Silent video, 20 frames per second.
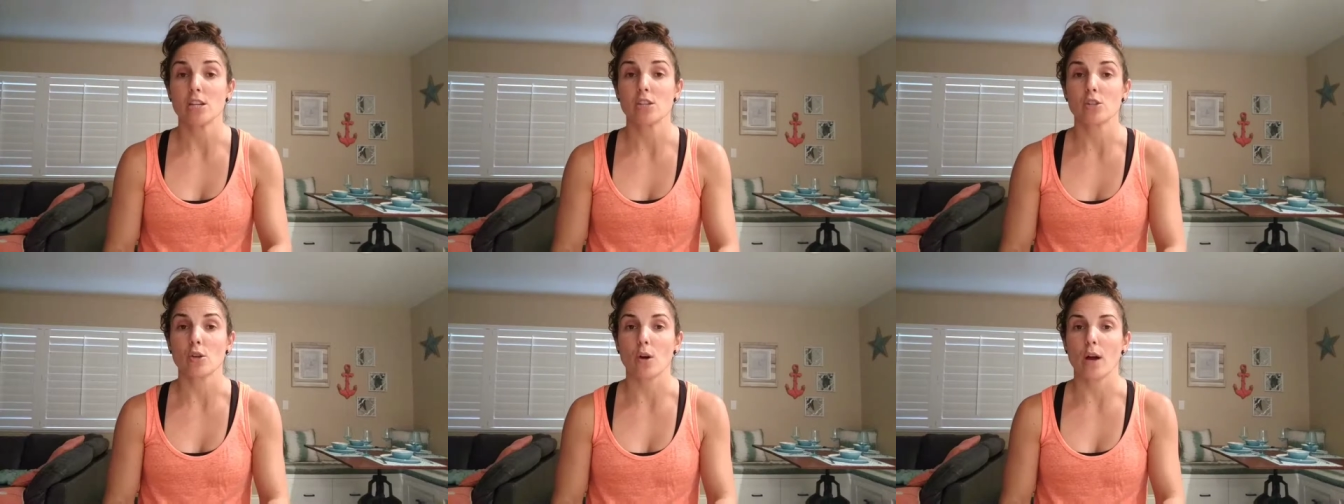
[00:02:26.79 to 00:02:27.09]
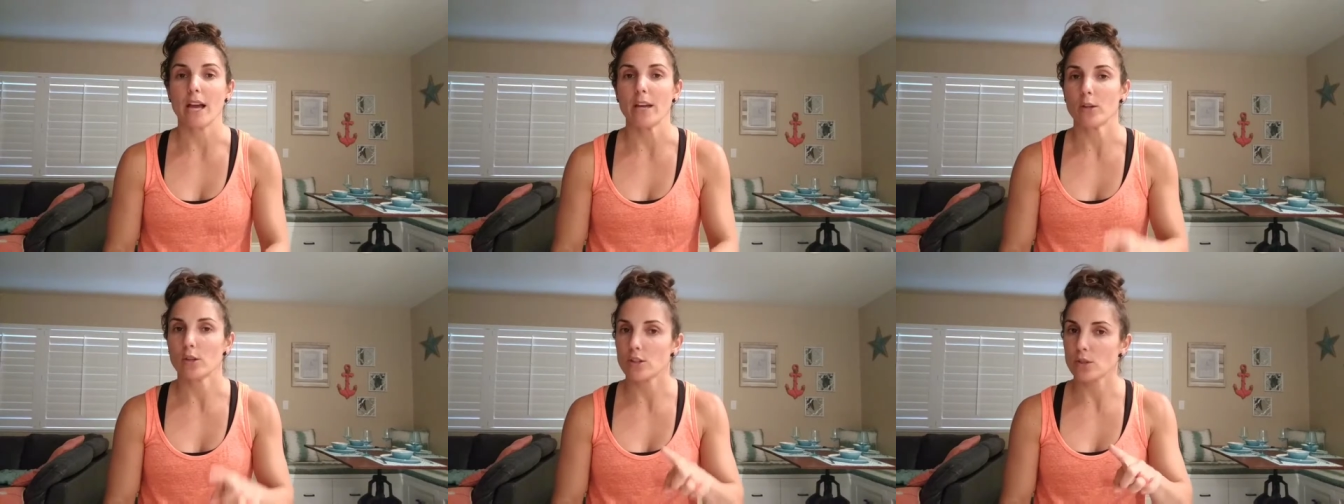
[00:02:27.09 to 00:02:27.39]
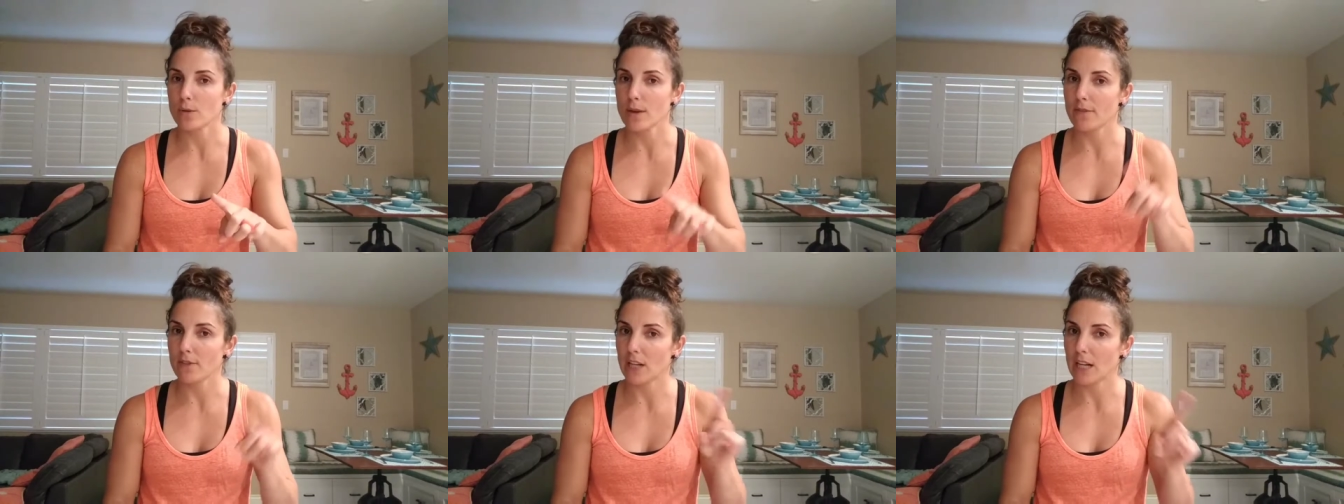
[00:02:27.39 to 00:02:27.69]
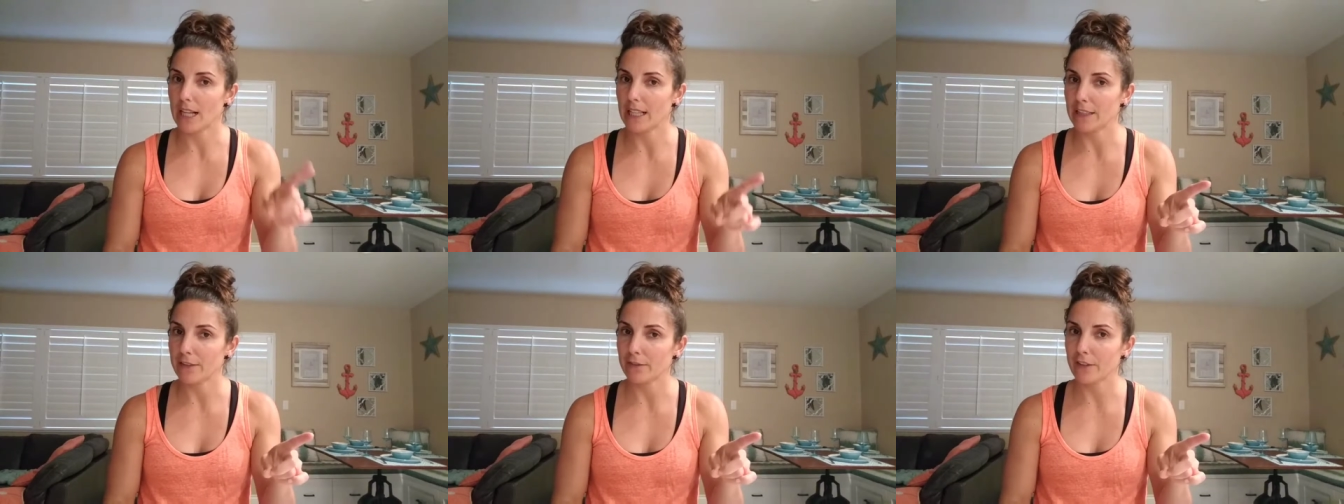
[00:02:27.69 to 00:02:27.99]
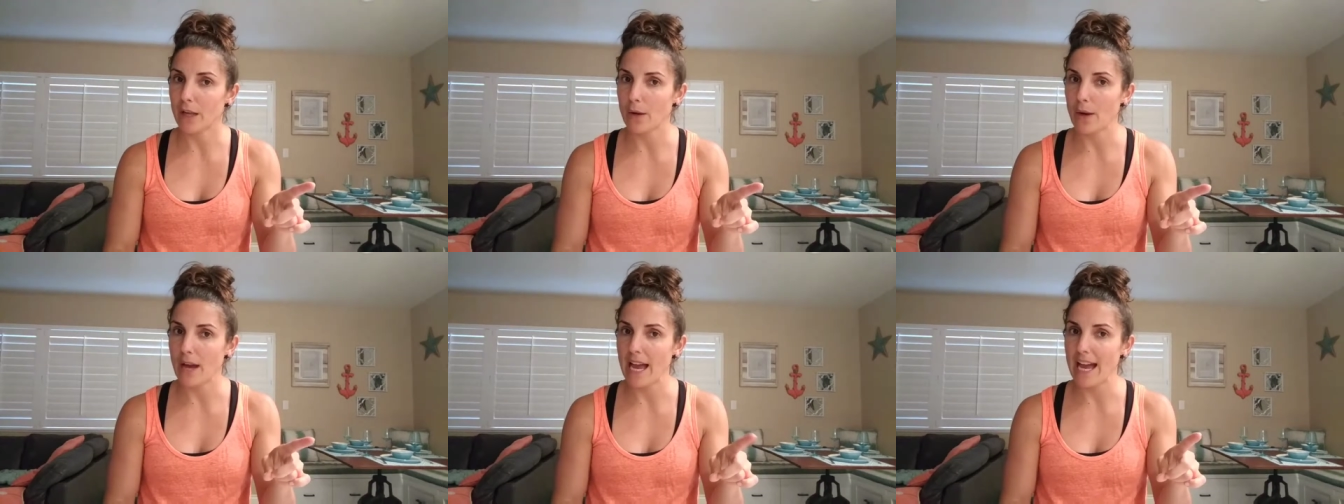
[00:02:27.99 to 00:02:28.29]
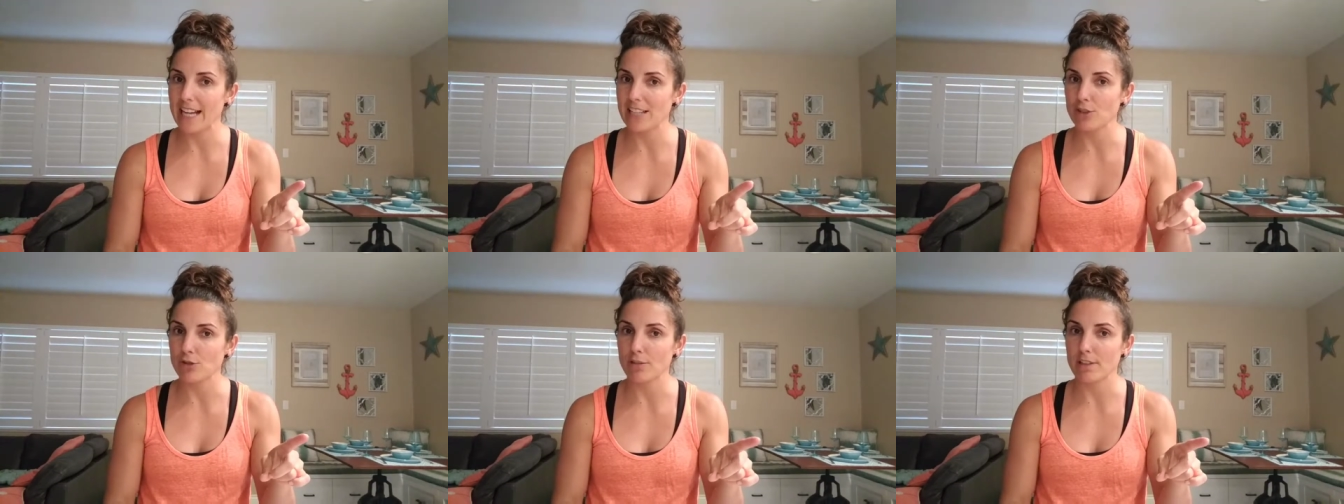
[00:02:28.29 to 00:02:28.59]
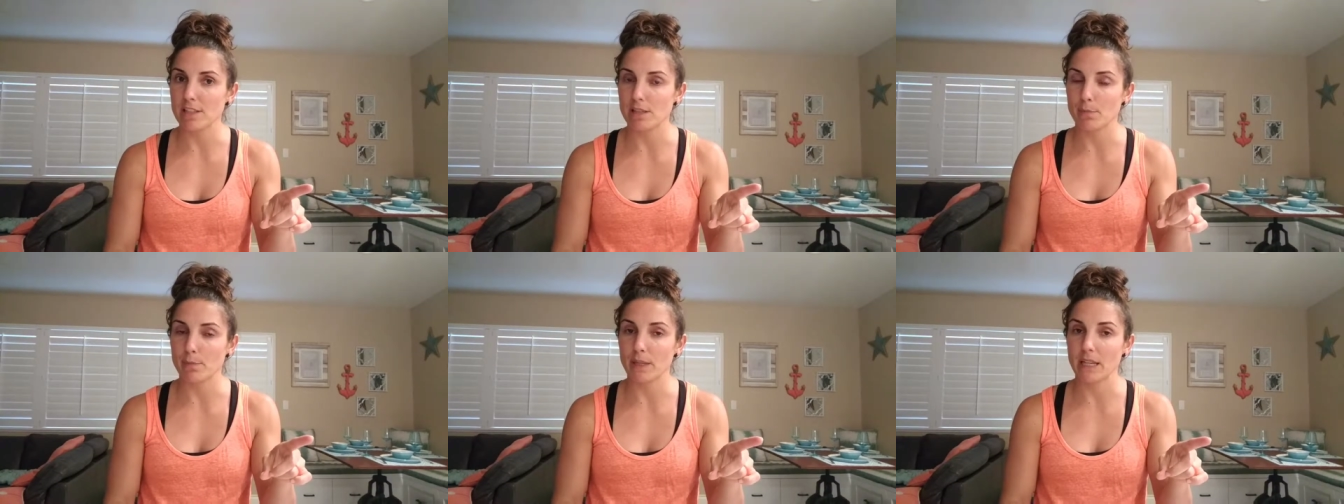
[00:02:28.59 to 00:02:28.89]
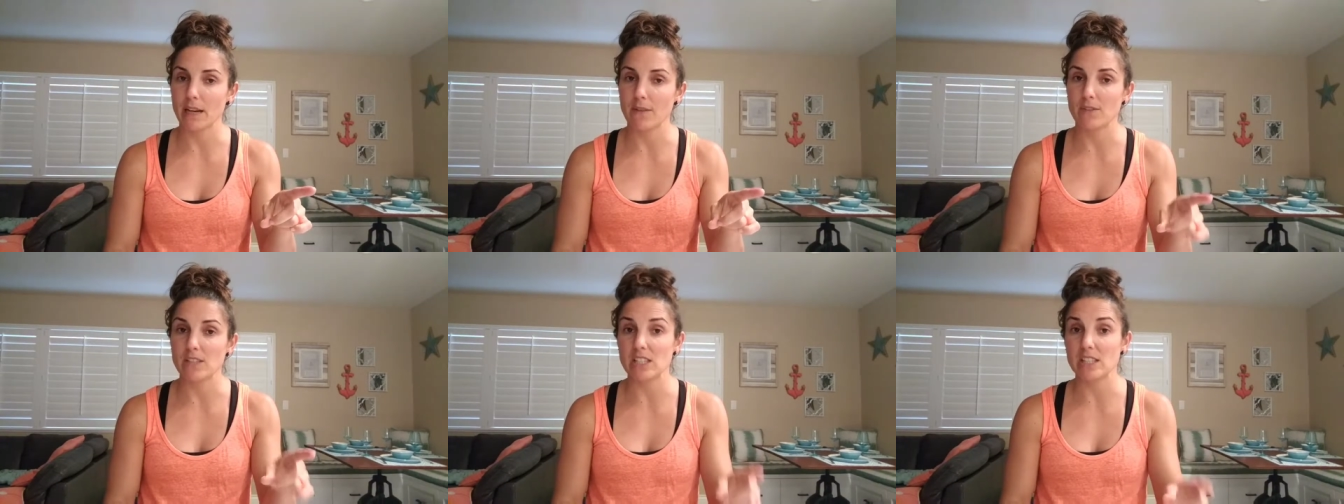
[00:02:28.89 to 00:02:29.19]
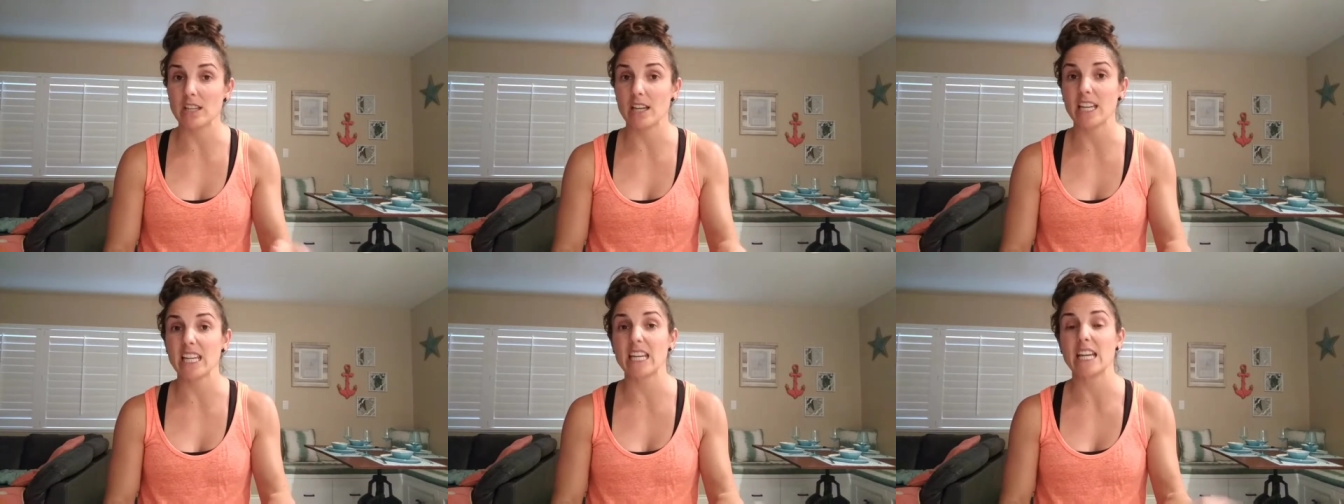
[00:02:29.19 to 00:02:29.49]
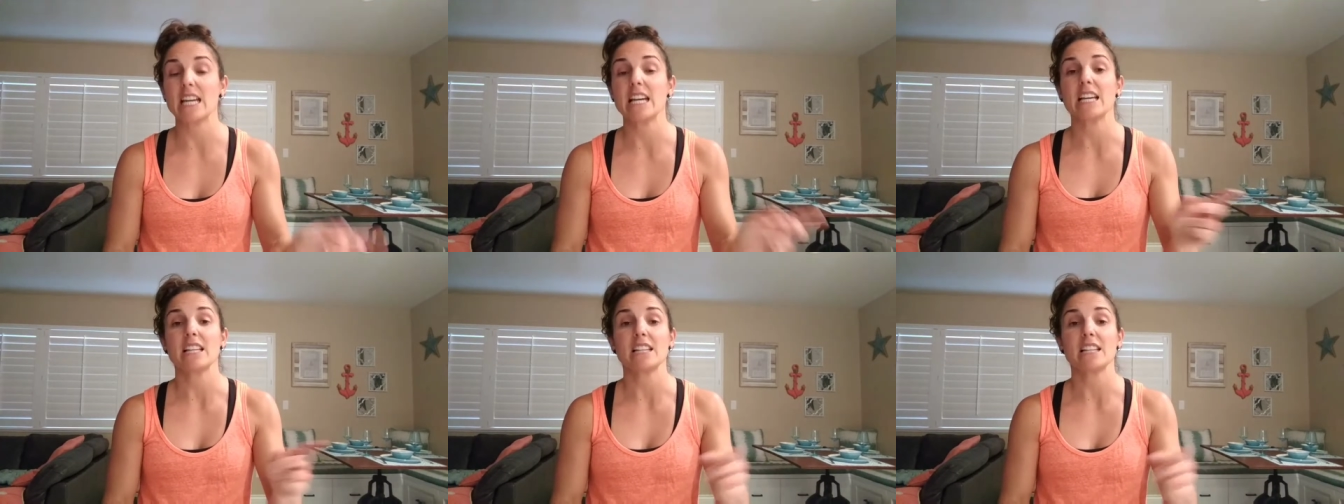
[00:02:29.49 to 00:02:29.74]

So I also have a cauliflower hash recipe on the site.